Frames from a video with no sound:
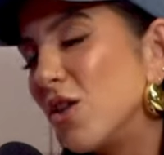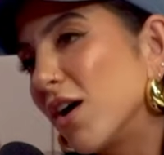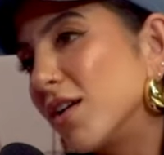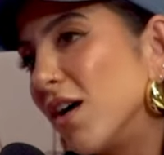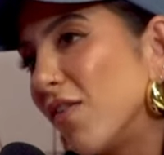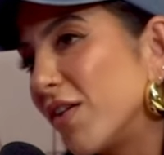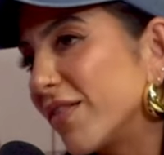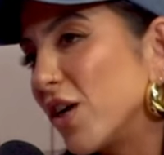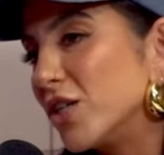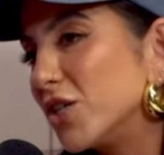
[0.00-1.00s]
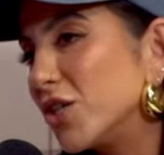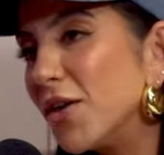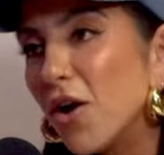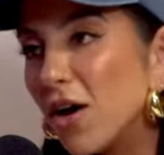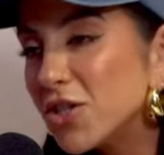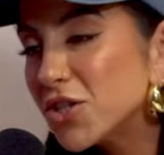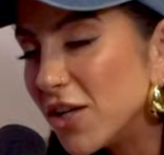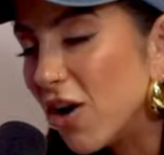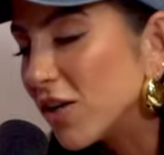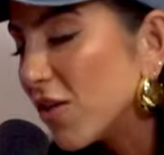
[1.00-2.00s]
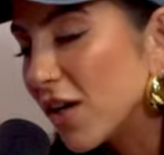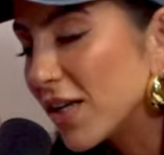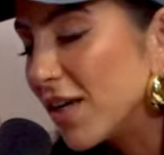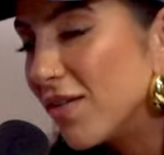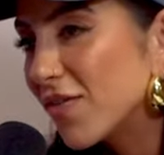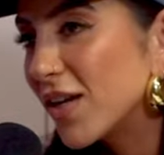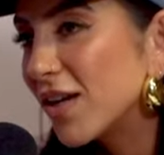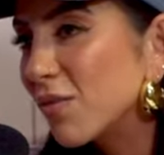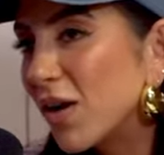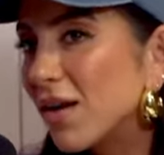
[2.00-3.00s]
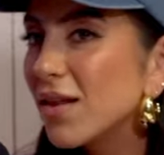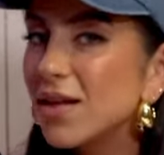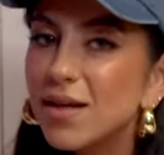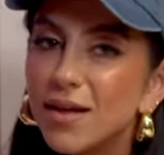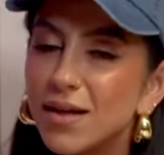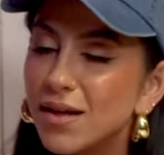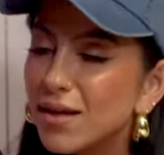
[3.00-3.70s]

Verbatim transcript: long enough and I've gotten shit, not, shit on long enough that I'm kind of like, eh.